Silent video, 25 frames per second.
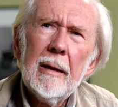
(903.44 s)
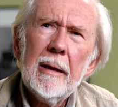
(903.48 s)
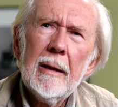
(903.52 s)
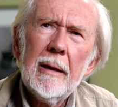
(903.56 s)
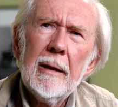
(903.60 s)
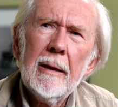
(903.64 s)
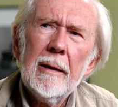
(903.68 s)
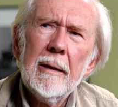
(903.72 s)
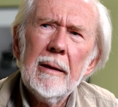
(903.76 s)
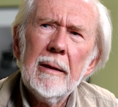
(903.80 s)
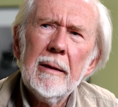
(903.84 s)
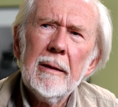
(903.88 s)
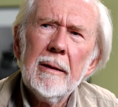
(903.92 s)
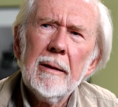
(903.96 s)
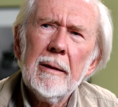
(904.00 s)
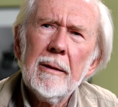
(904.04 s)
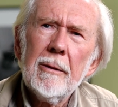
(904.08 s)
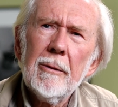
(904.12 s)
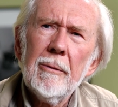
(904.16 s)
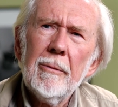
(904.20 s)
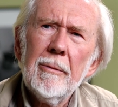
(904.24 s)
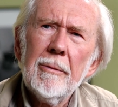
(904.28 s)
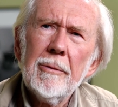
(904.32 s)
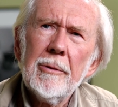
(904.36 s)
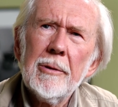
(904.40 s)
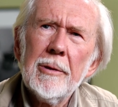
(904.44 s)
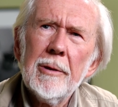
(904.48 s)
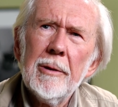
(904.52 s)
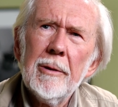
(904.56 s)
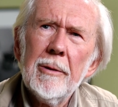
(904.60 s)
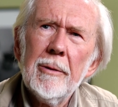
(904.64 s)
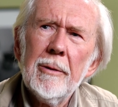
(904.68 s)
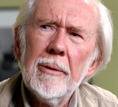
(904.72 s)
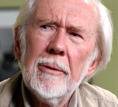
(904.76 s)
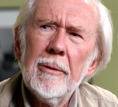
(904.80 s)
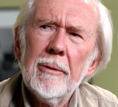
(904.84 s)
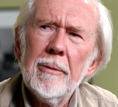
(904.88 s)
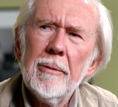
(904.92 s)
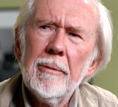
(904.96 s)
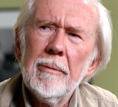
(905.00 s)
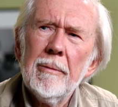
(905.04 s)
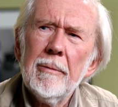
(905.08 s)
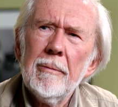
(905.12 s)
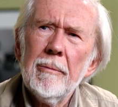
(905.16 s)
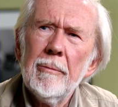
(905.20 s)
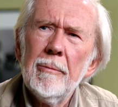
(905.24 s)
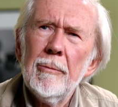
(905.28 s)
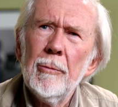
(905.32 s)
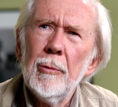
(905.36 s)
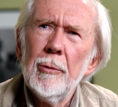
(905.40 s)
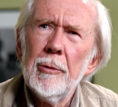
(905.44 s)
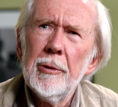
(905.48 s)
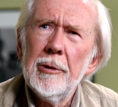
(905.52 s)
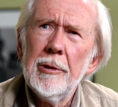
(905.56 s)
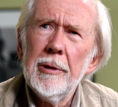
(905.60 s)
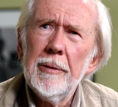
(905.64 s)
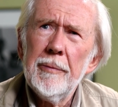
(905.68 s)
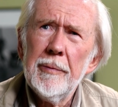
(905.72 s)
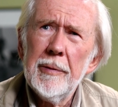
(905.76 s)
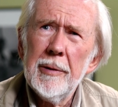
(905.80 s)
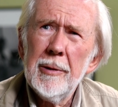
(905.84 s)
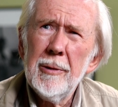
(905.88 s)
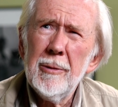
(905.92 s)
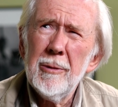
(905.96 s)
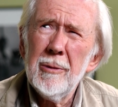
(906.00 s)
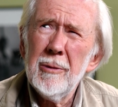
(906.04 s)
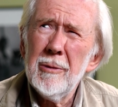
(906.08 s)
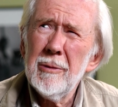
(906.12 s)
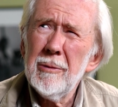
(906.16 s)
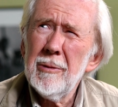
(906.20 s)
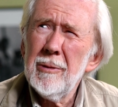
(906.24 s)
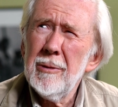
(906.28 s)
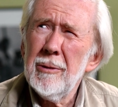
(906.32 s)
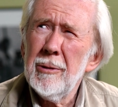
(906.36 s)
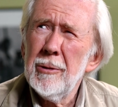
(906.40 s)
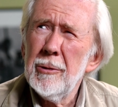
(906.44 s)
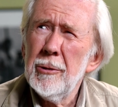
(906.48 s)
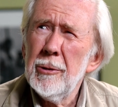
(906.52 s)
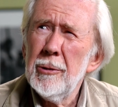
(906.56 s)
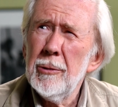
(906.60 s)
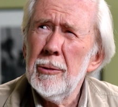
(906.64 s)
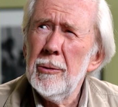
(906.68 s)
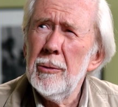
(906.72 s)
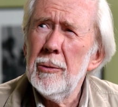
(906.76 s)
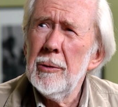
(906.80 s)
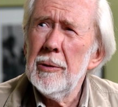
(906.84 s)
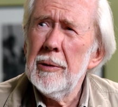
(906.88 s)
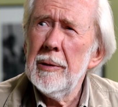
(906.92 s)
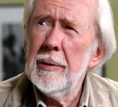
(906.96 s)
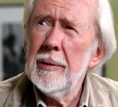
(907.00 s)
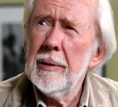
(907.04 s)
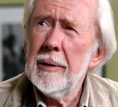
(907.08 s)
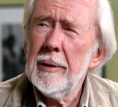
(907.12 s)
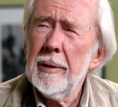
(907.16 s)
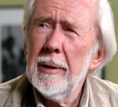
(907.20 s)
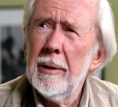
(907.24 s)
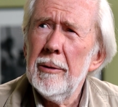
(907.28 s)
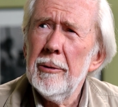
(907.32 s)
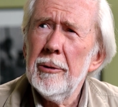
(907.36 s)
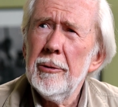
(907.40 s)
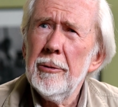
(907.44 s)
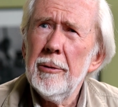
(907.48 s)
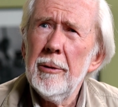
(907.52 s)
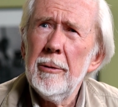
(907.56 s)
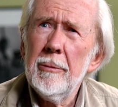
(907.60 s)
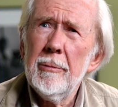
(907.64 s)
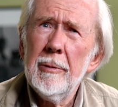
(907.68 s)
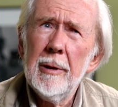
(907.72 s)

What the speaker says: And it's also more difficult to shoot in a country